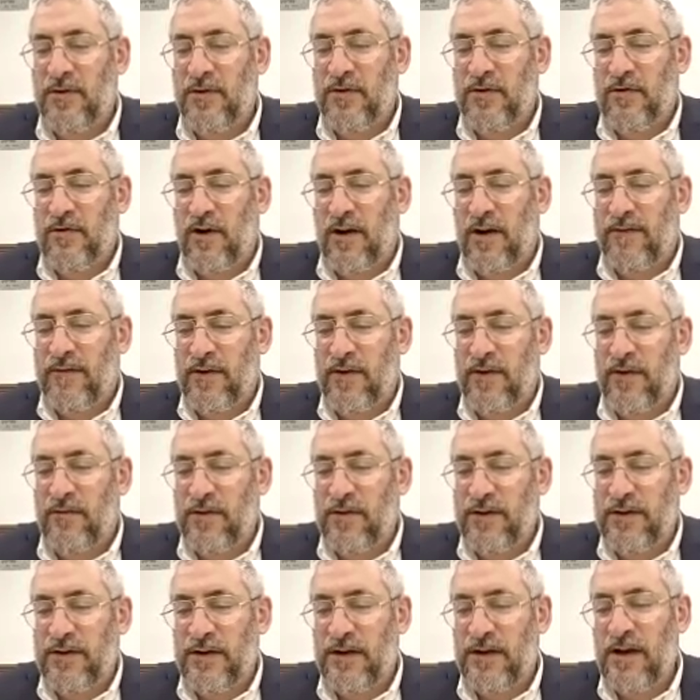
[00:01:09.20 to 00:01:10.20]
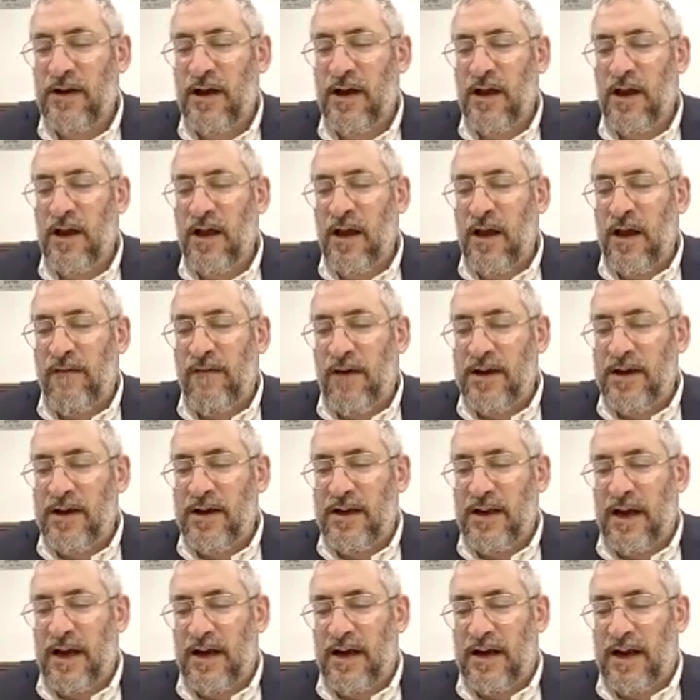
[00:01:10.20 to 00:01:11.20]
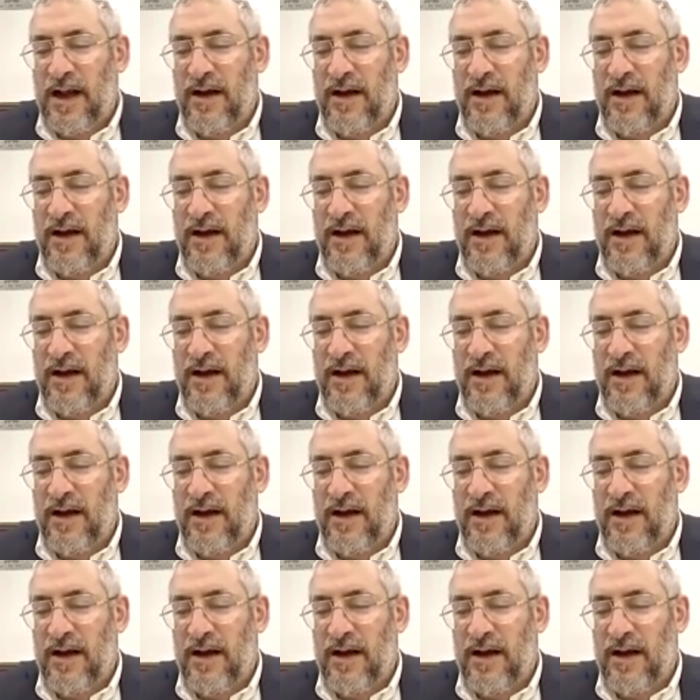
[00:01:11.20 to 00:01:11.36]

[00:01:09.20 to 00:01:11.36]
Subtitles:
You cried for no reason. I'm going